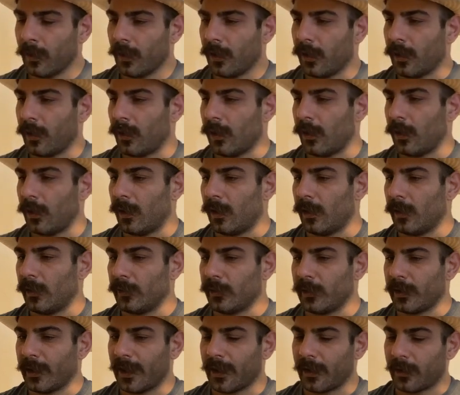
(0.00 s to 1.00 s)

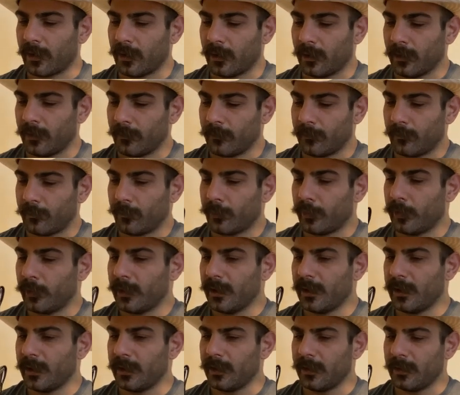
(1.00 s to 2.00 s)
got a
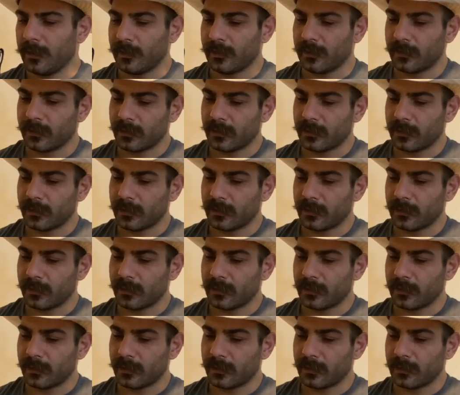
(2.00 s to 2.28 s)
pretty